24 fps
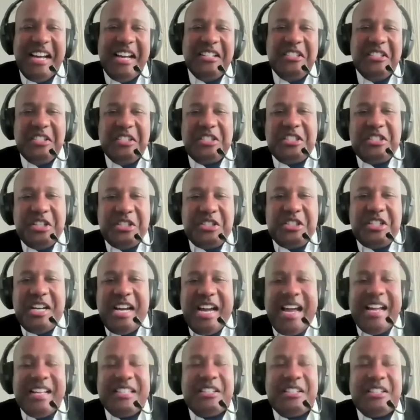And just to
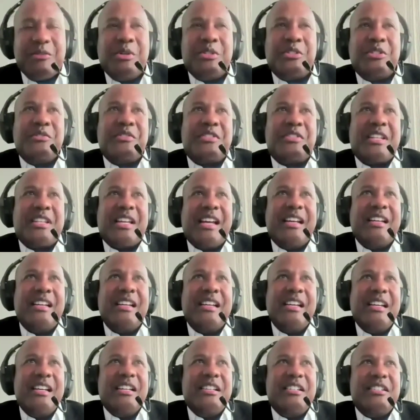add to what you said,
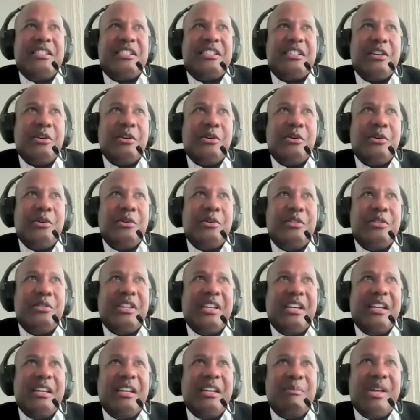so
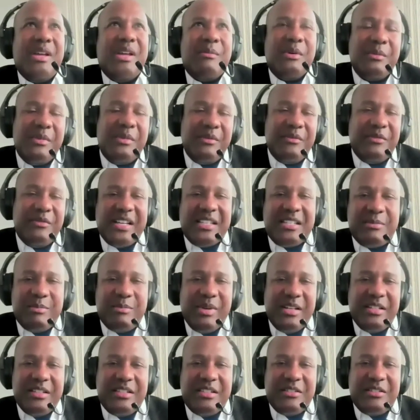the minimum
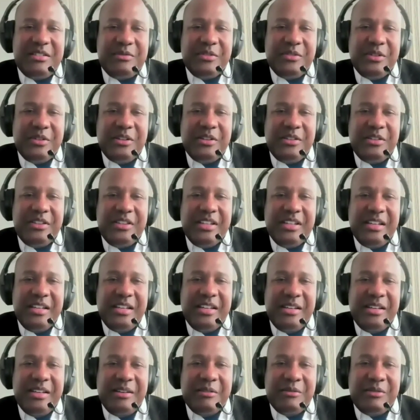investment for the
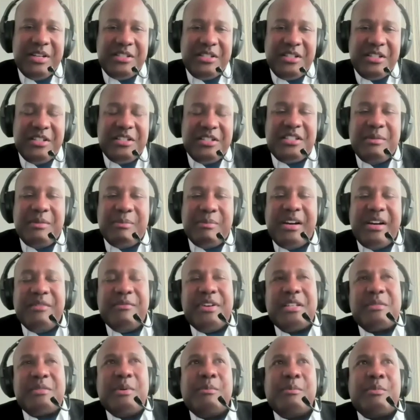residency by
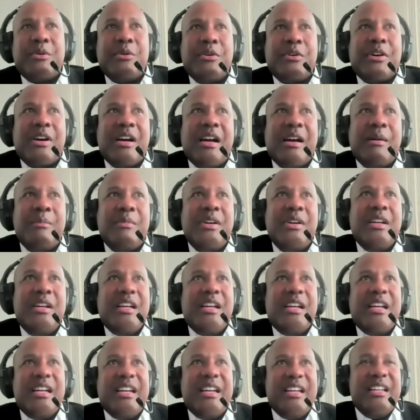investment program
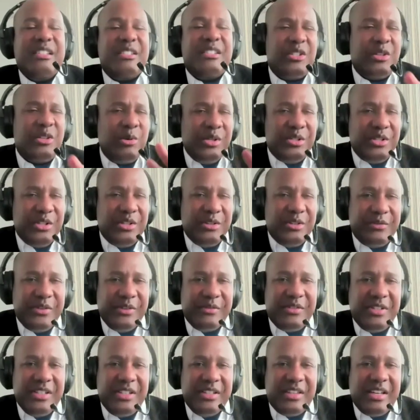is
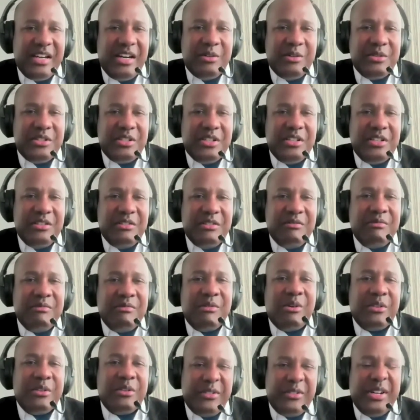250,000 or